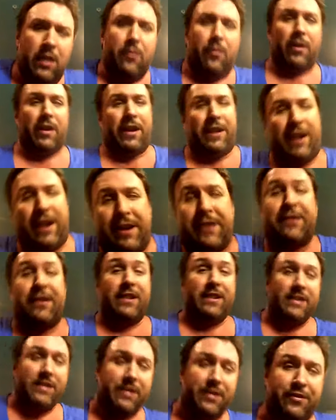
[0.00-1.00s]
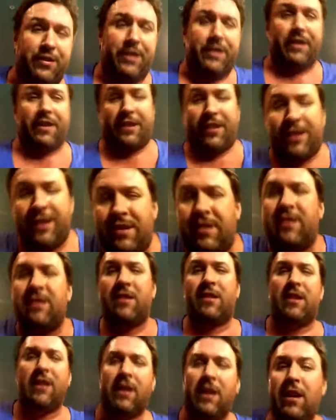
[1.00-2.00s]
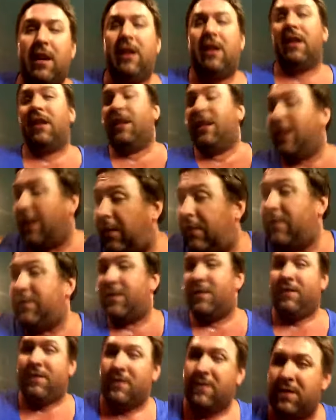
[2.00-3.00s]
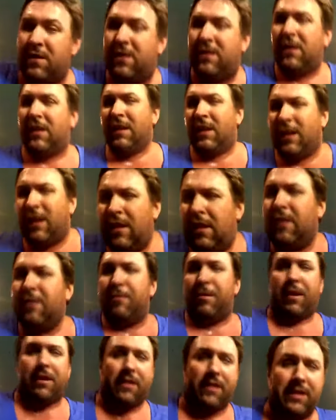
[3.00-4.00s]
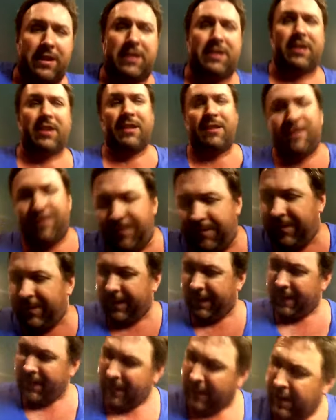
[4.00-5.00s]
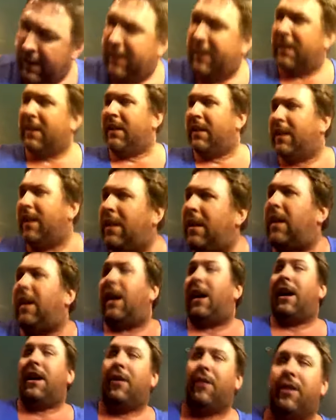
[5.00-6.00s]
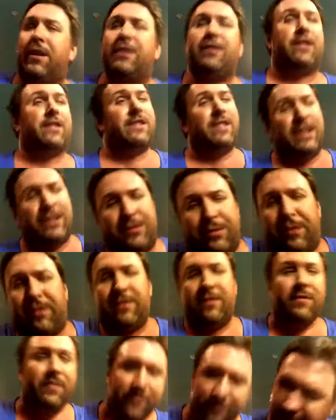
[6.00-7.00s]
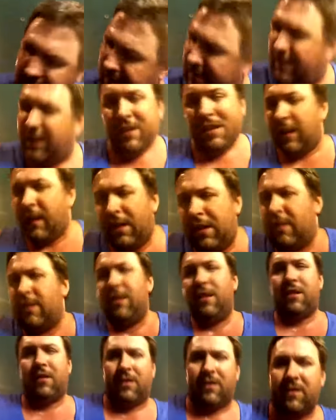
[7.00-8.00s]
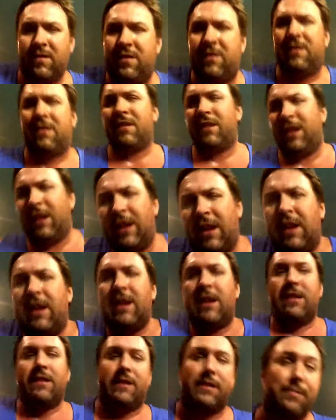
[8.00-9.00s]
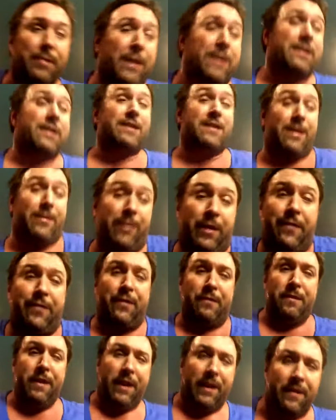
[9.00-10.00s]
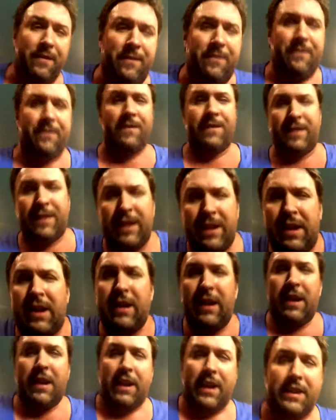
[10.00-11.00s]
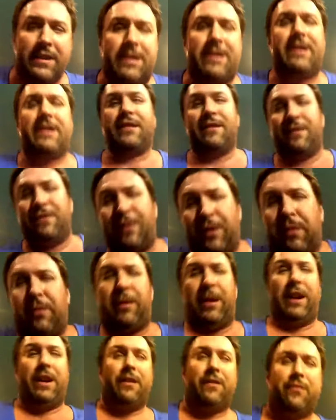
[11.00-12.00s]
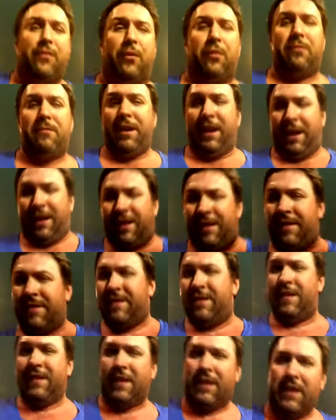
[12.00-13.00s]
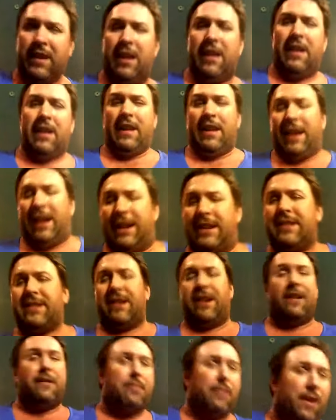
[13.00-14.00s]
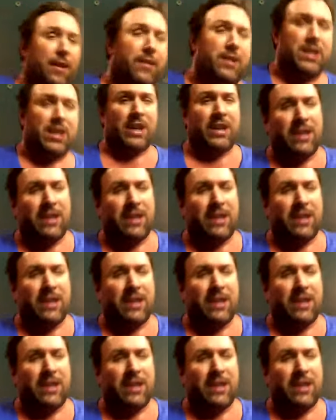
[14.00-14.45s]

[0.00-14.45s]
Would I date a transgender? No, because uh, or a transsexual. No, just because it's not right for me. It just doesn't feel right for me. It's not about